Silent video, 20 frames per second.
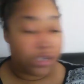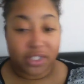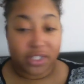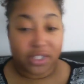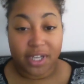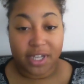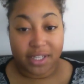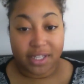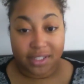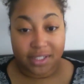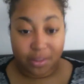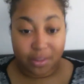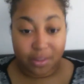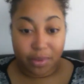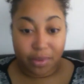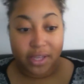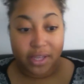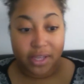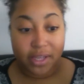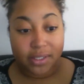to get to the
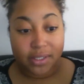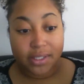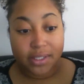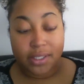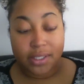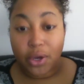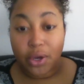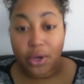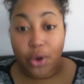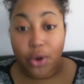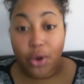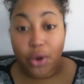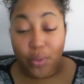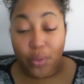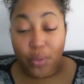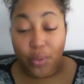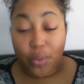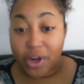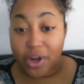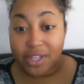place
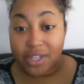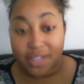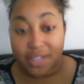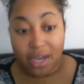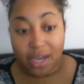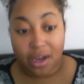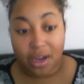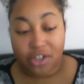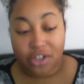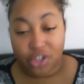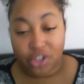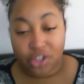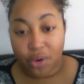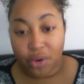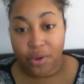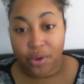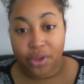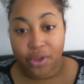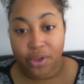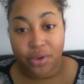where it is that God's
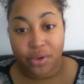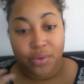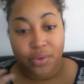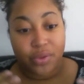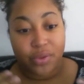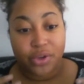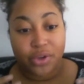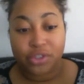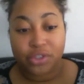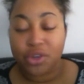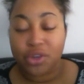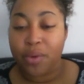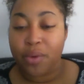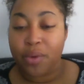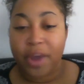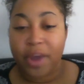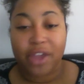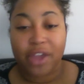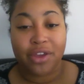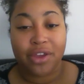showing you, there's no
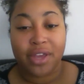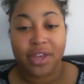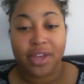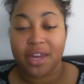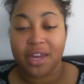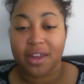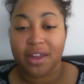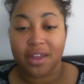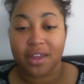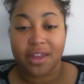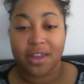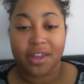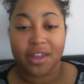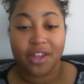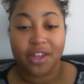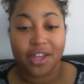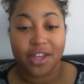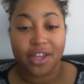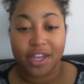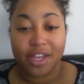way you can get it
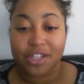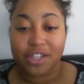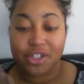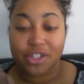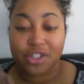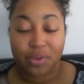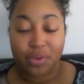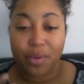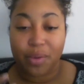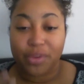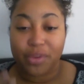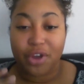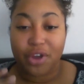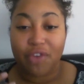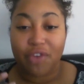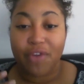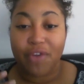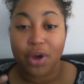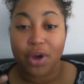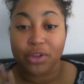get to it
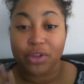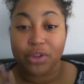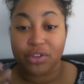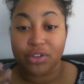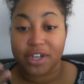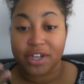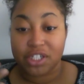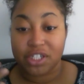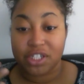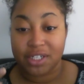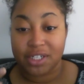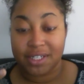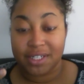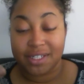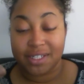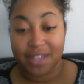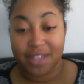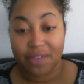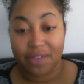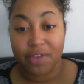without following the direction
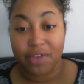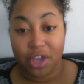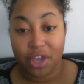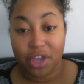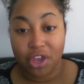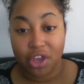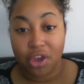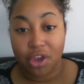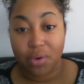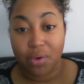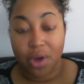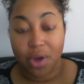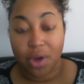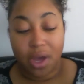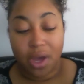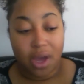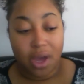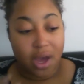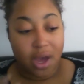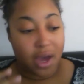He's giving you,
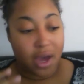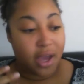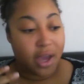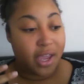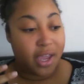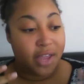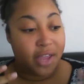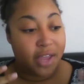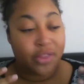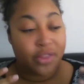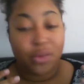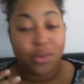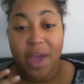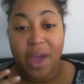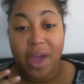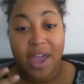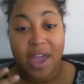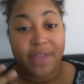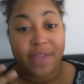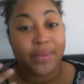uh, in the
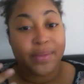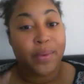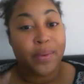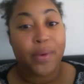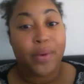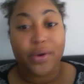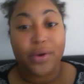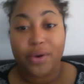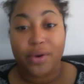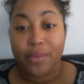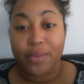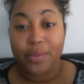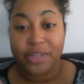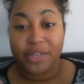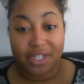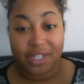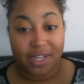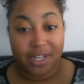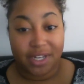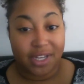way, in the order in
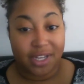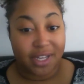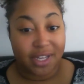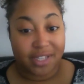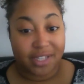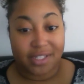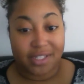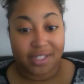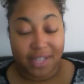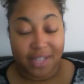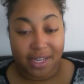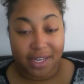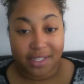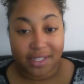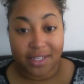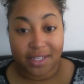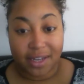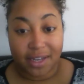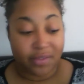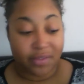which He is that He's
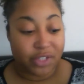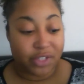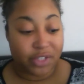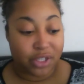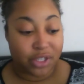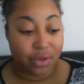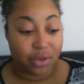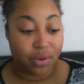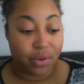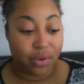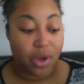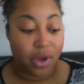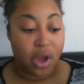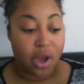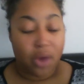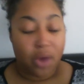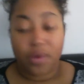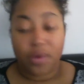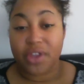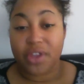going to give it to you.
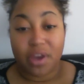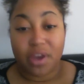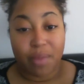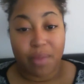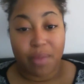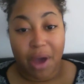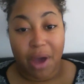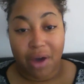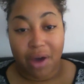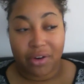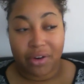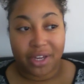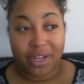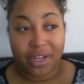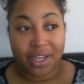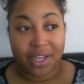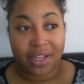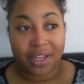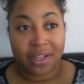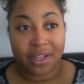We think about
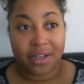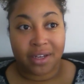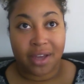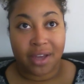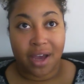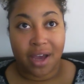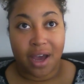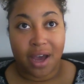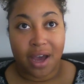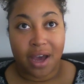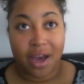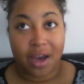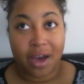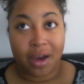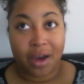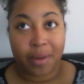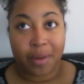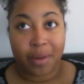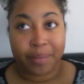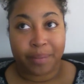in
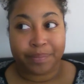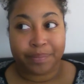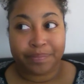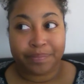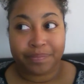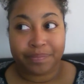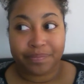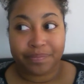um,